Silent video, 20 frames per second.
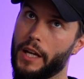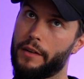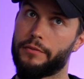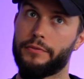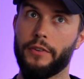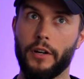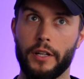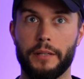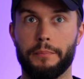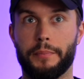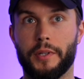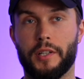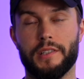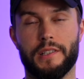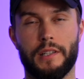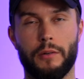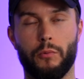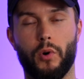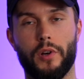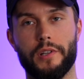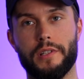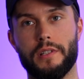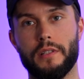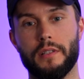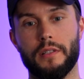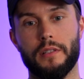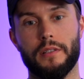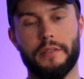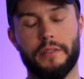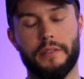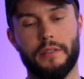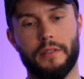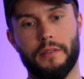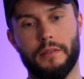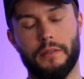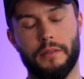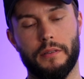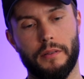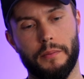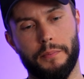funny because there wasn't
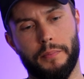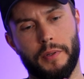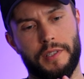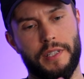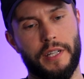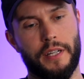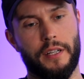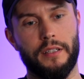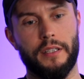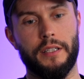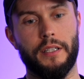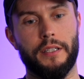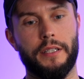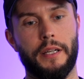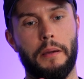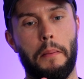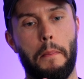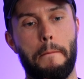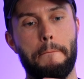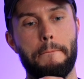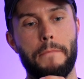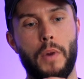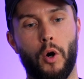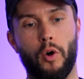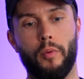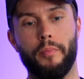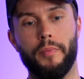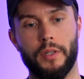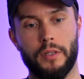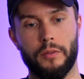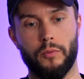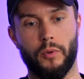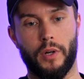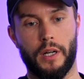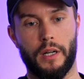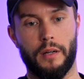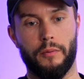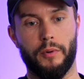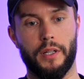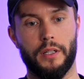particularly a moment
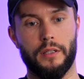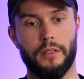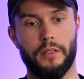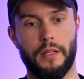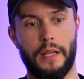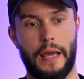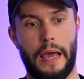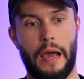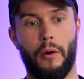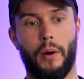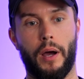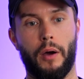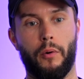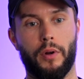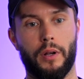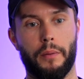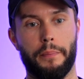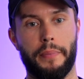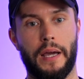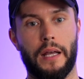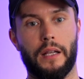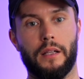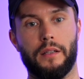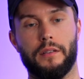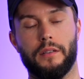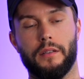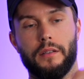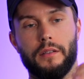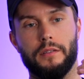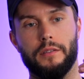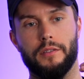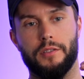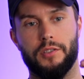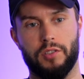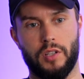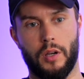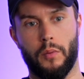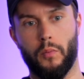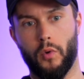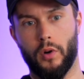where I went, now I want to battle
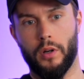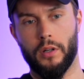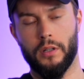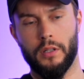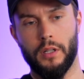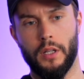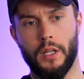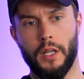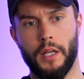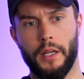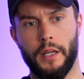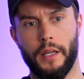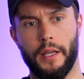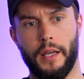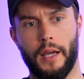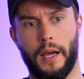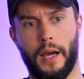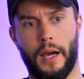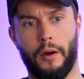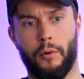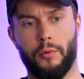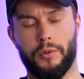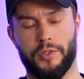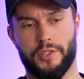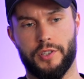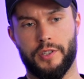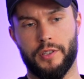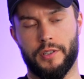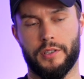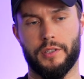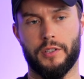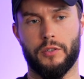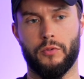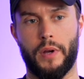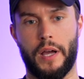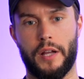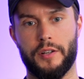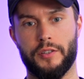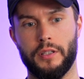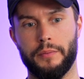someone. I was just
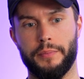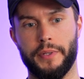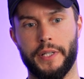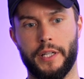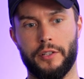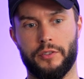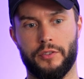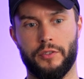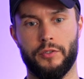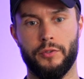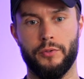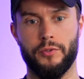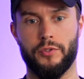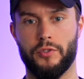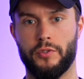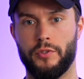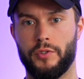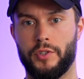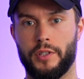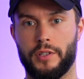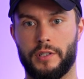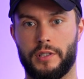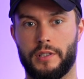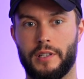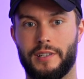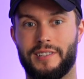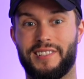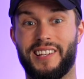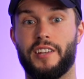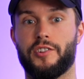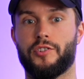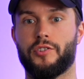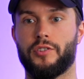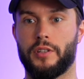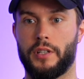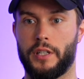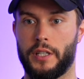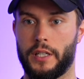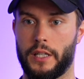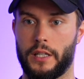gradually being introduced to just
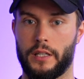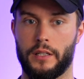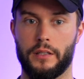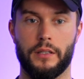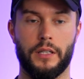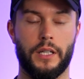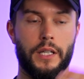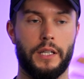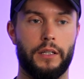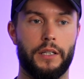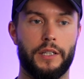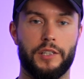sessioning and, and